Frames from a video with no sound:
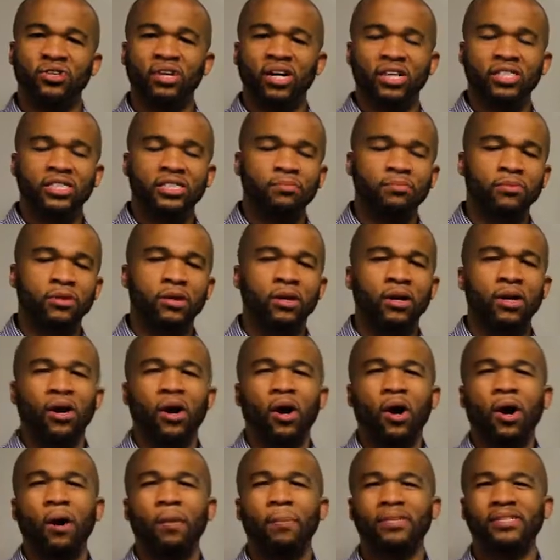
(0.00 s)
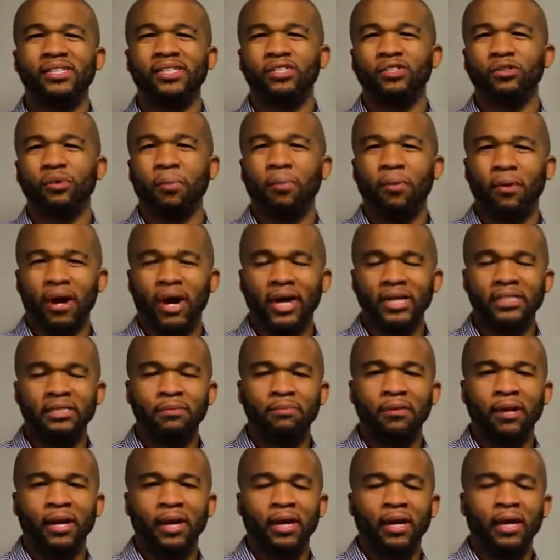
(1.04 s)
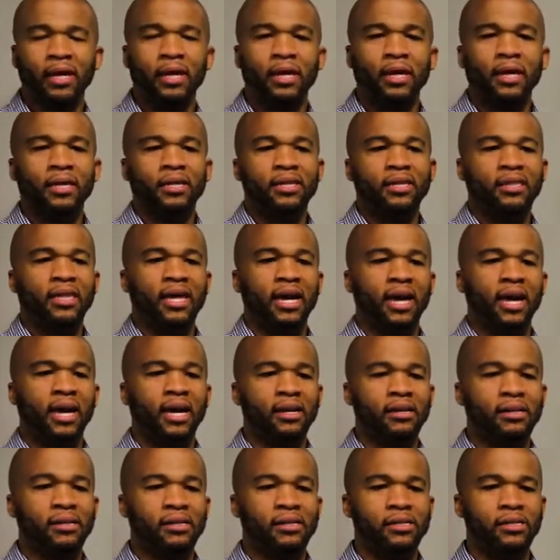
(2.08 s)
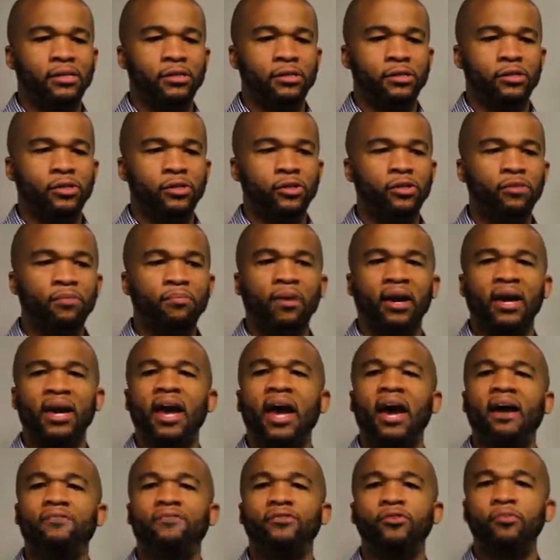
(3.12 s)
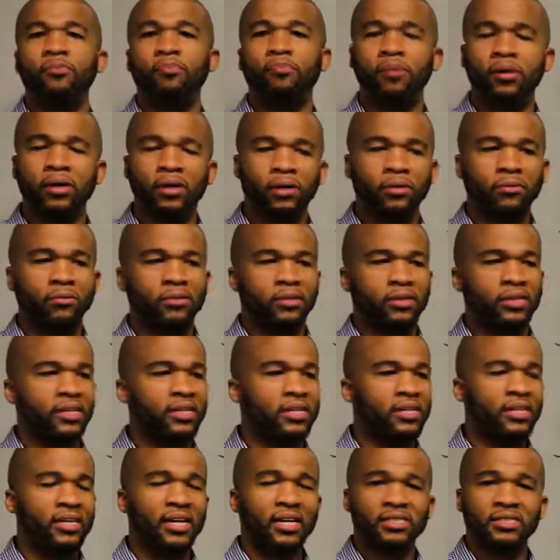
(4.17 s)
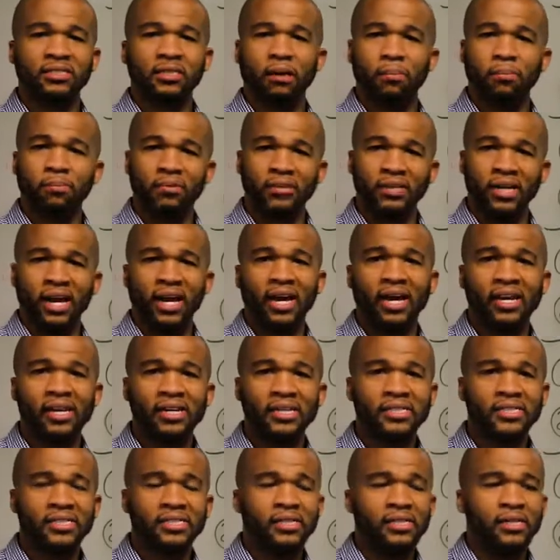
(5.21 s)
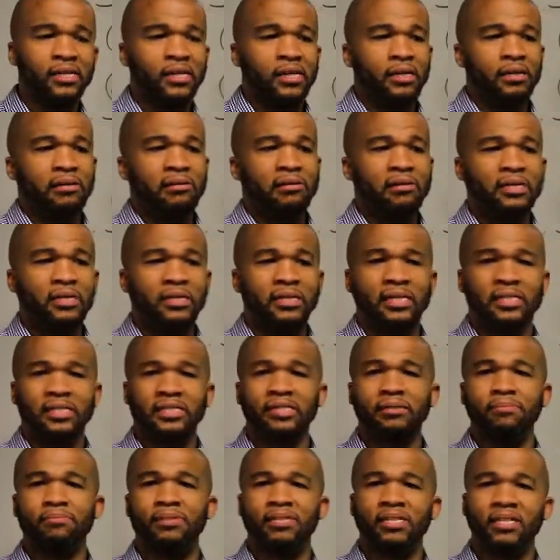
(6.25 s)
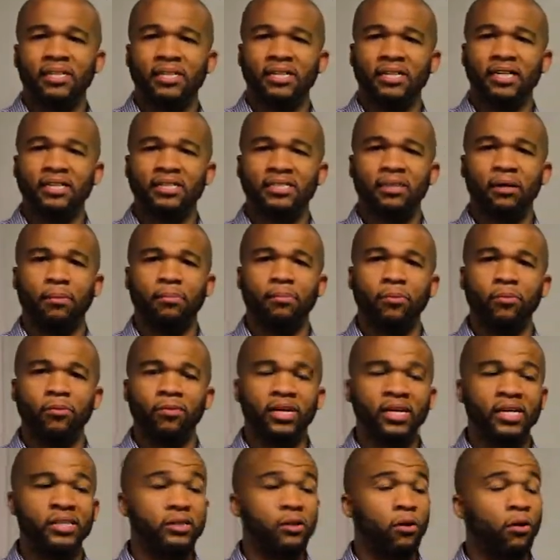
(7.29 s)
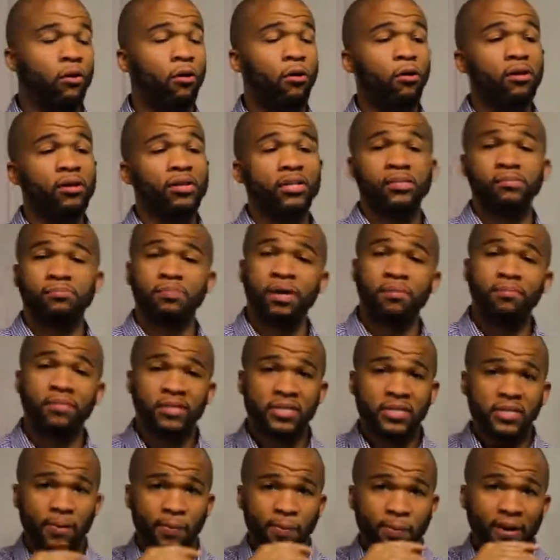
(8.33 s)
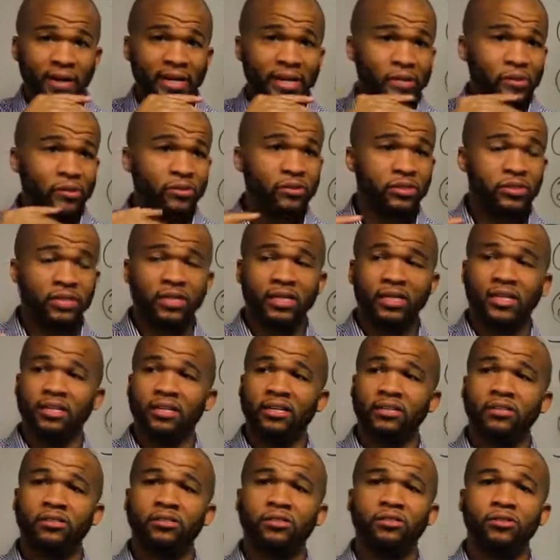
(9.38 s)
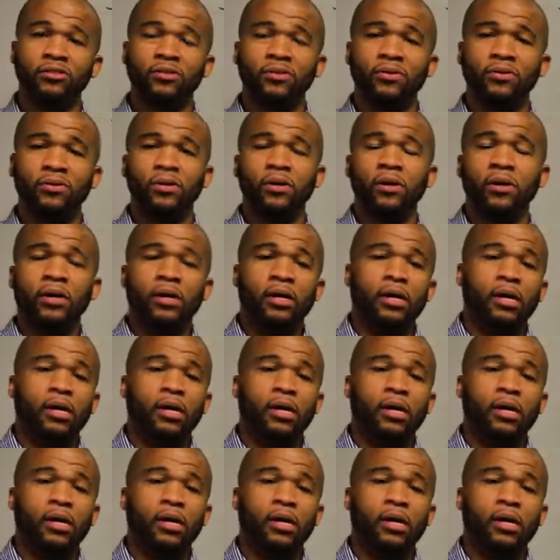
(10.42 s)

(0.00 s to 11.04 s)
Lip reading: customer or potential prospect that you may have to book within the next couple days, or within the next couple weeks, or this may be somebody who's looking to